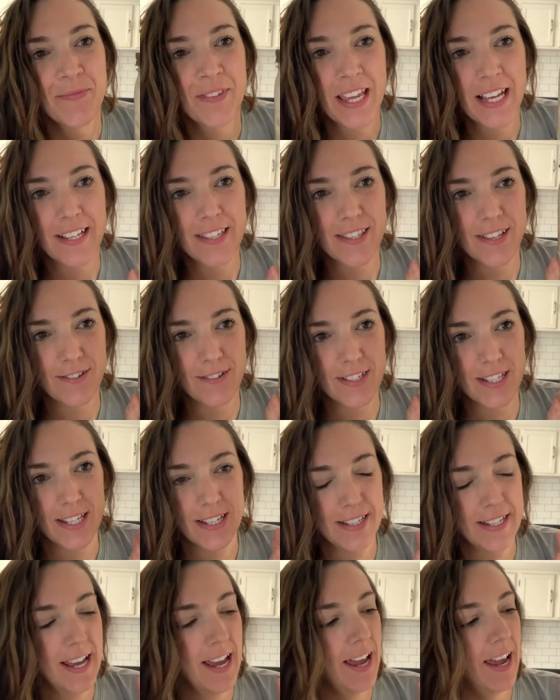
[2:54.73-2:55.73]
so
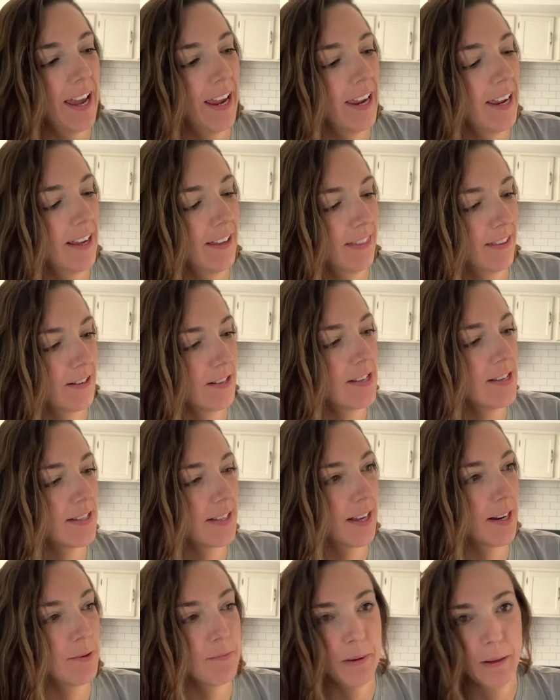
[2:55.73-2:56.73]
today, there's a
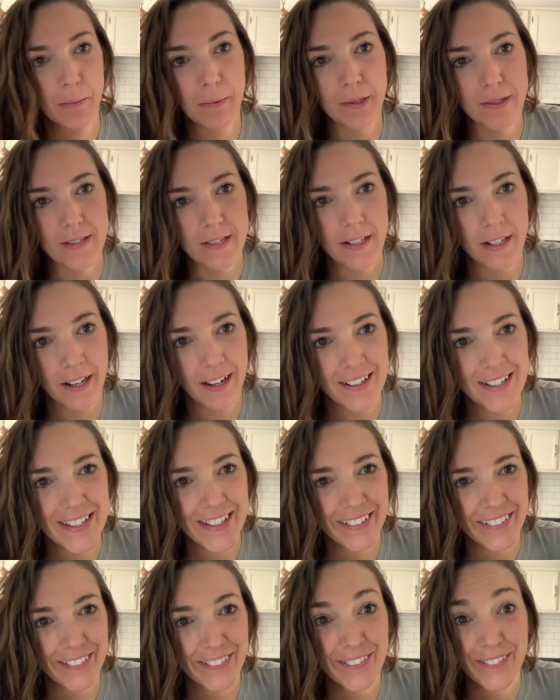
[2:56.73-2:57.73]
ton of bubbles in here
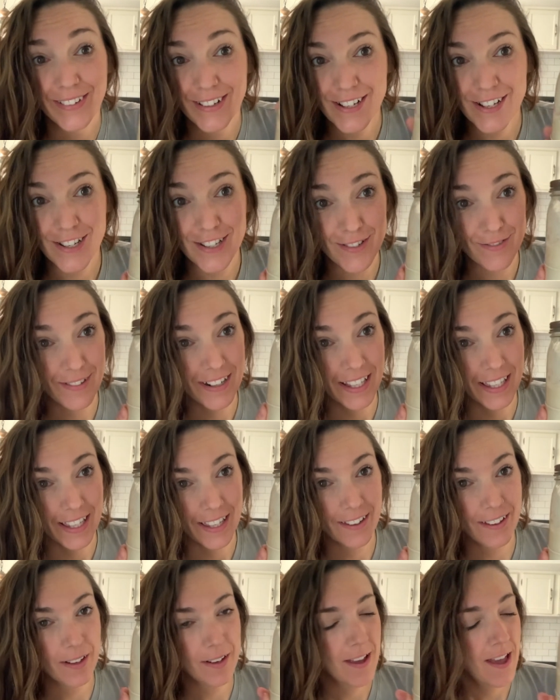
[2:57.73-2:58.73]
too, which is really
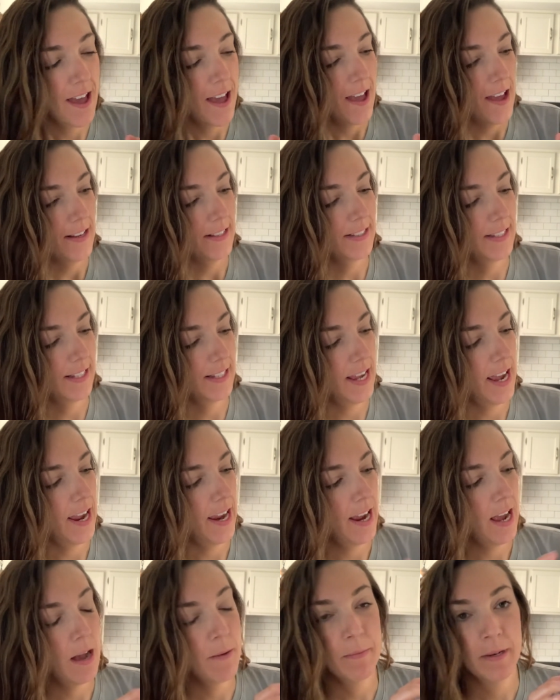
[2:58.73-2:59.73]
good. Today,
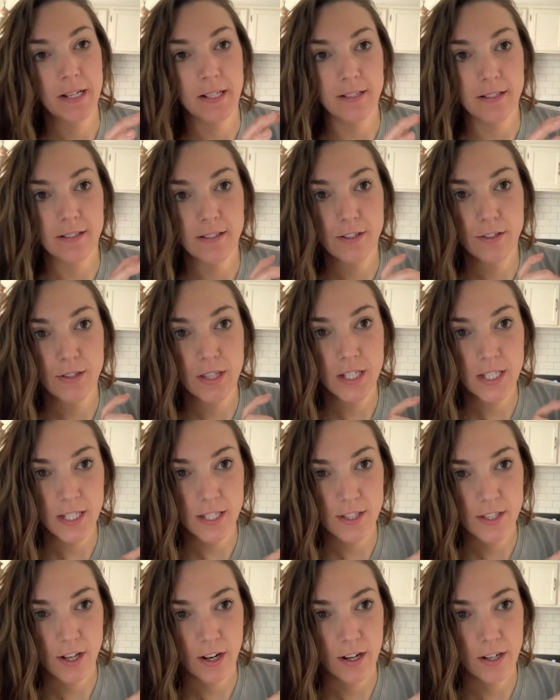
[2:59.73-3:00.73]
I'm gonna do the
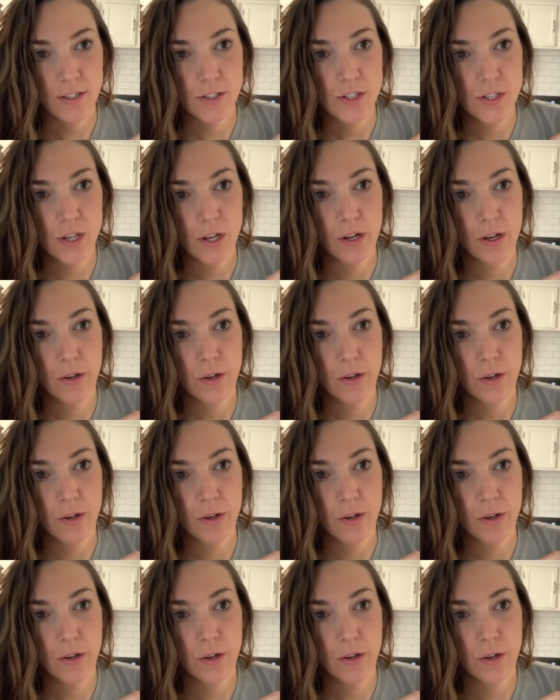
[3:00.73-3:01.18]
discard. So